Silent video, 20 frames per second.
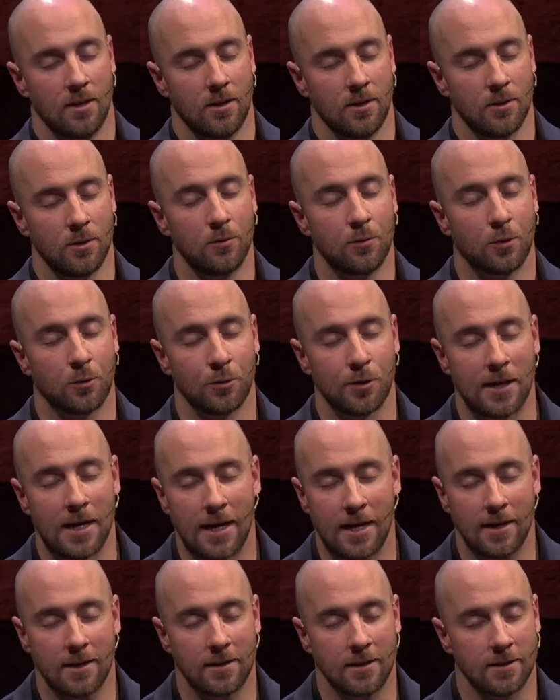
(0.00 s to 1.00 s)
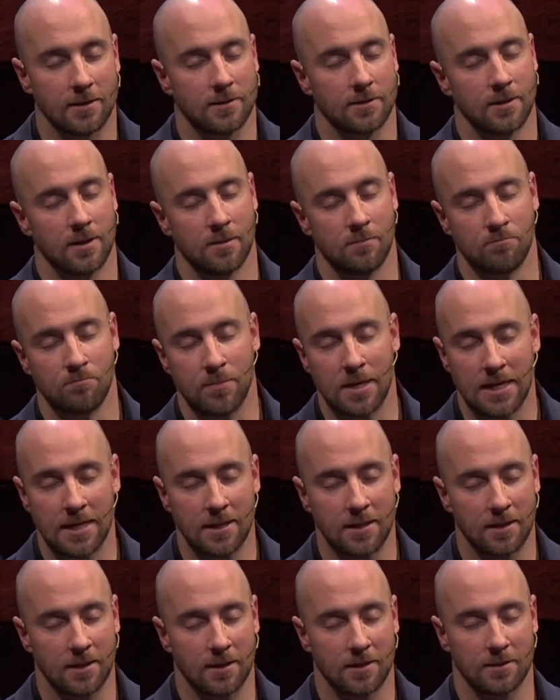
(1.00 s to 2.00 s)
You created us and
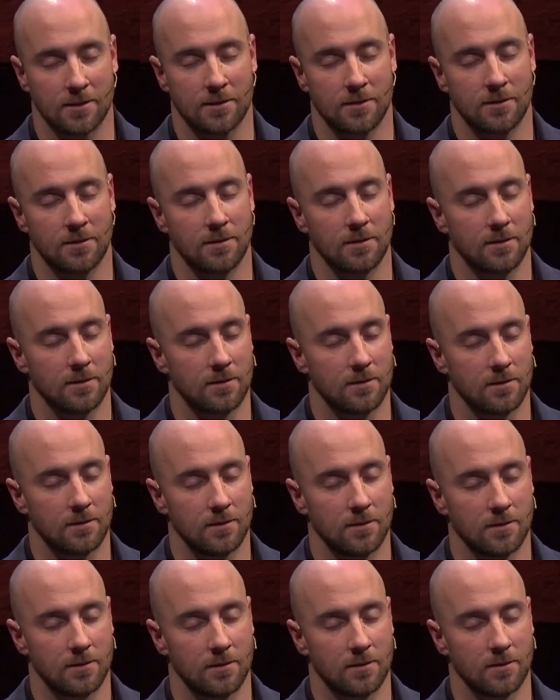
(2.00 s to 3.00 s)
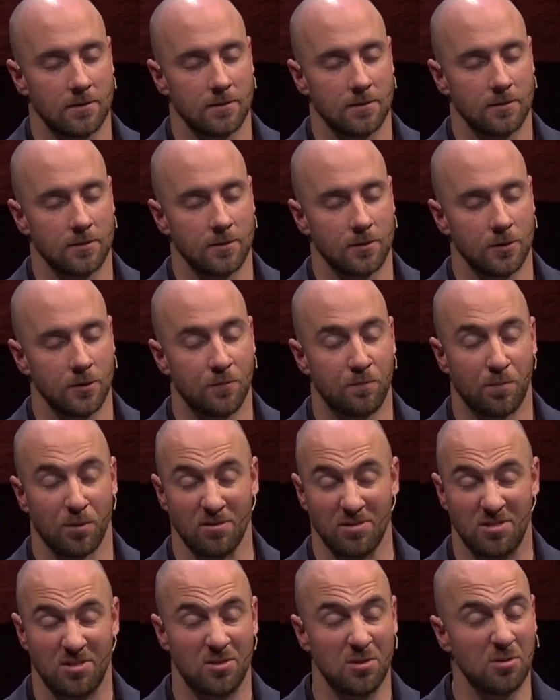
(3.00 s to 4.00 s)
made us. You've
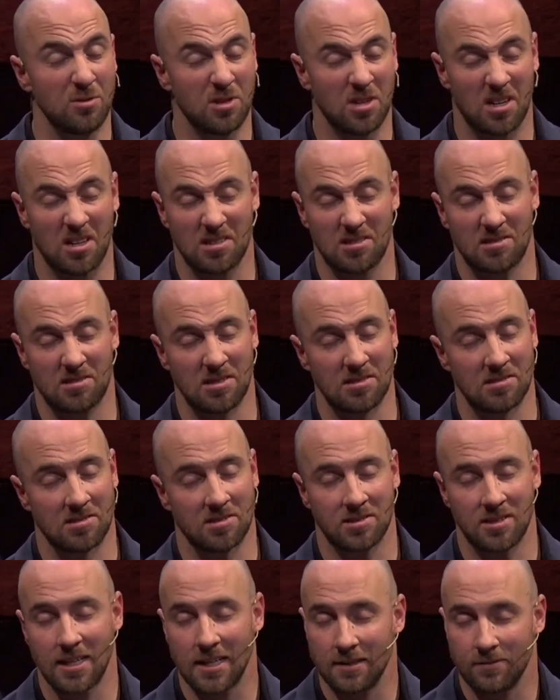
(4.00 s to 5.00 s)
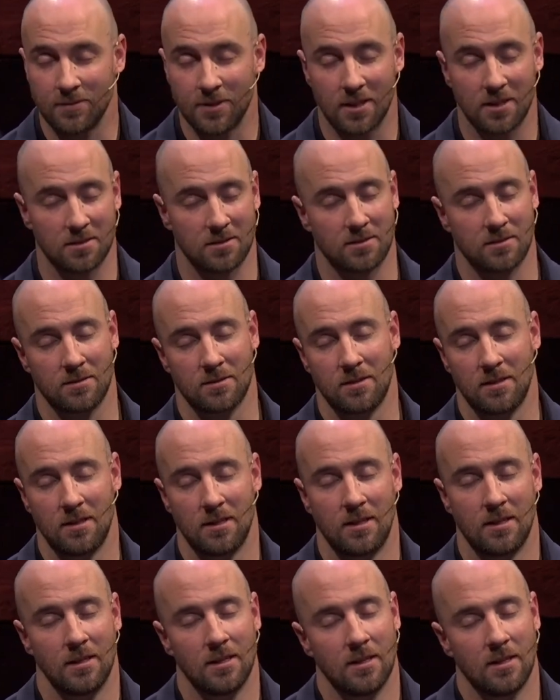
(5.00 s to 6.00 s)
pursued us and saved us.
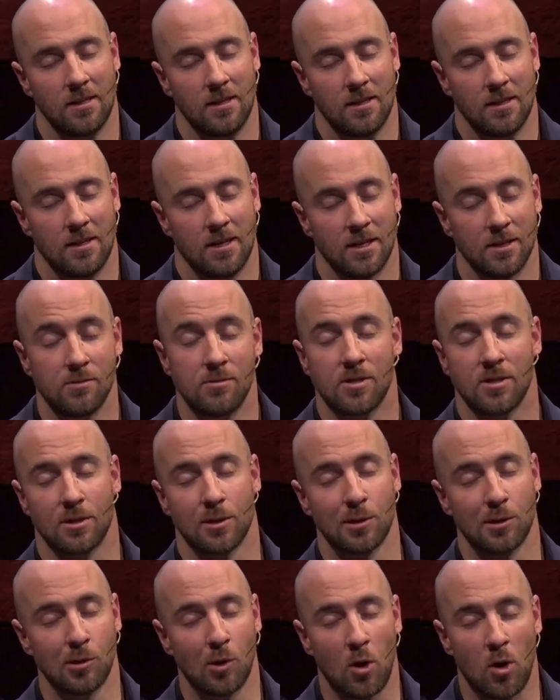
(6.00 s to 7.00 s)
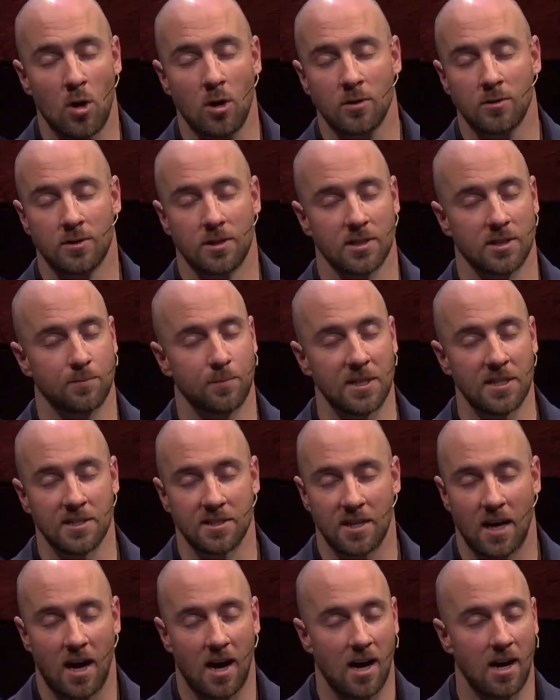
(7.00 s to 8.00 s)
And you just long to spend
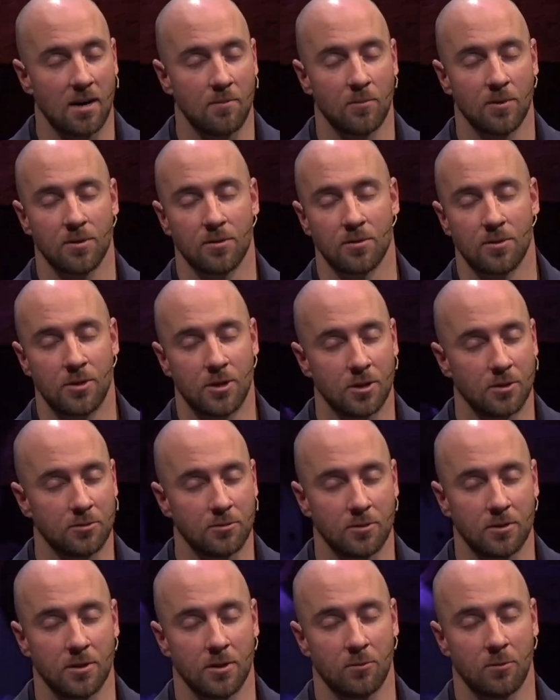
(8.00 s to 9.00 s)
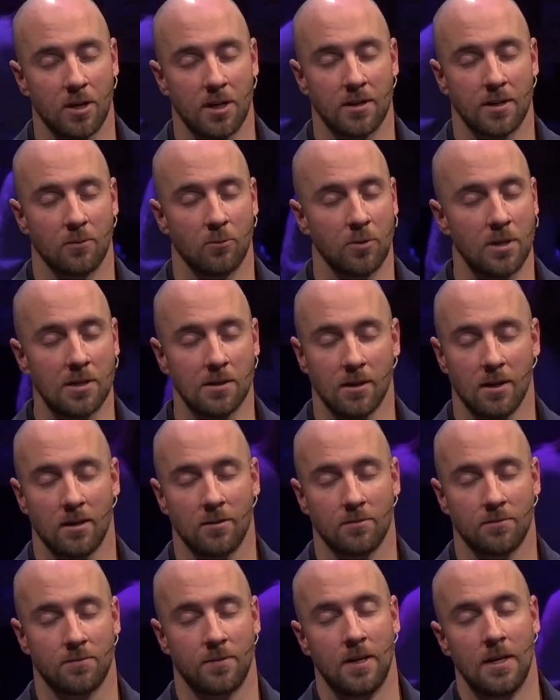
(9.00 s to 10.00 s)
time with your children the way that we
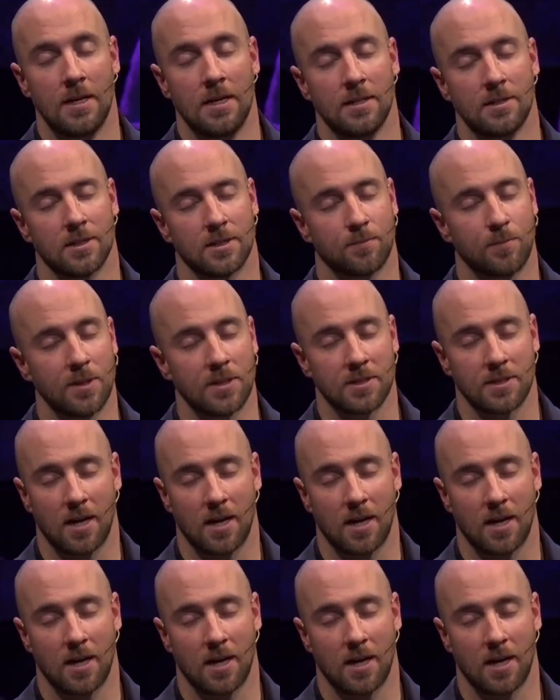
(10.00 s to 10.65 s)
love to spend